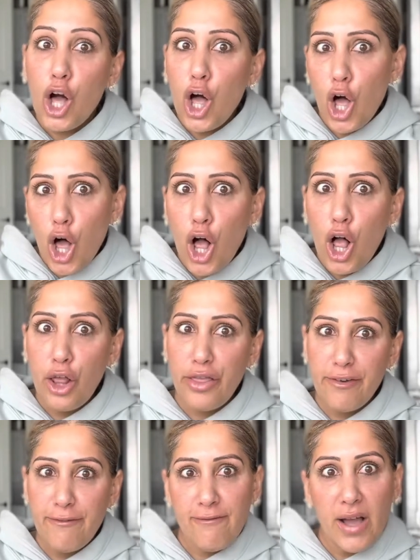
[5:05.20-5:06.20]
all
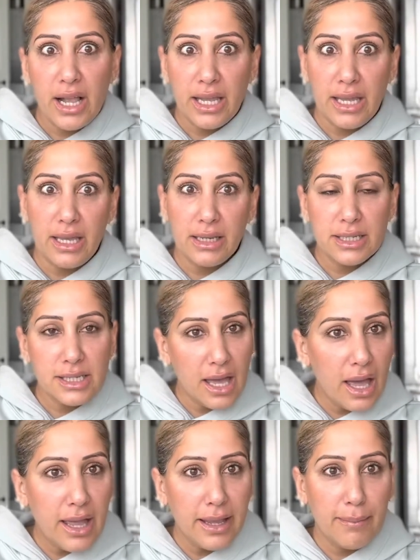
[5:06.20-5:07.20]
the fucking
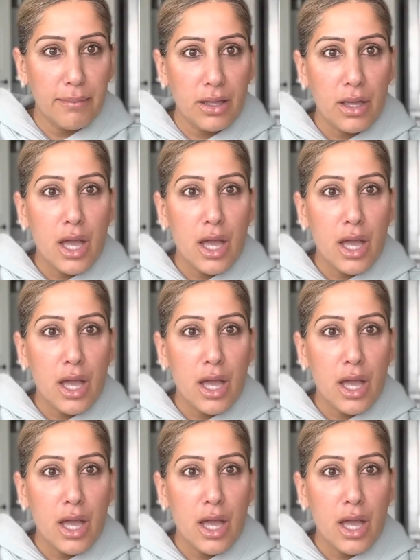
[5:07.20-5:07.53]
time.